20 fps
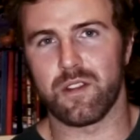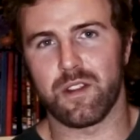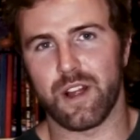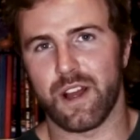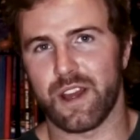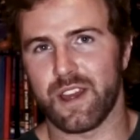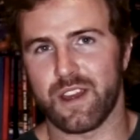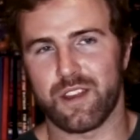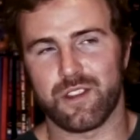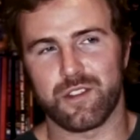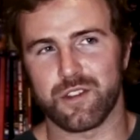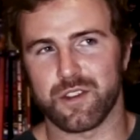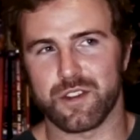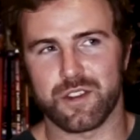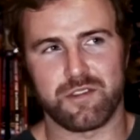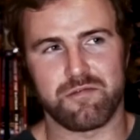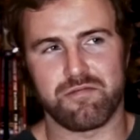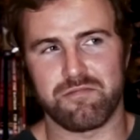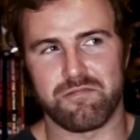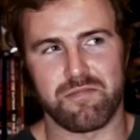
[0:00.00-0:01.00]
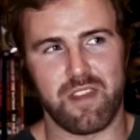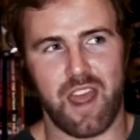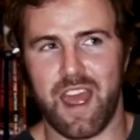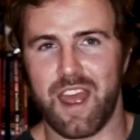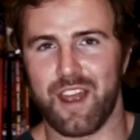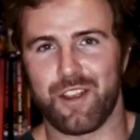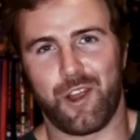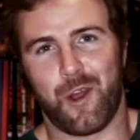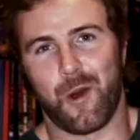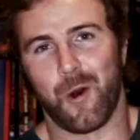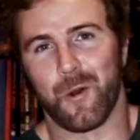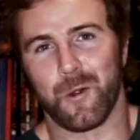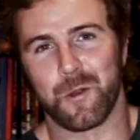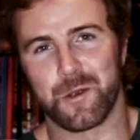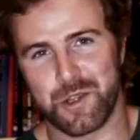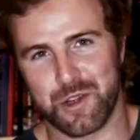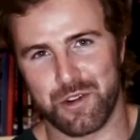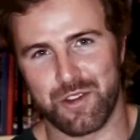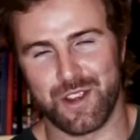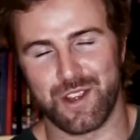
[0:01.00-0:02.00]
like just nerd
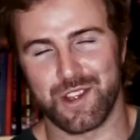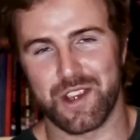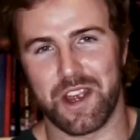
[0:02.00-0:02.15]
culture in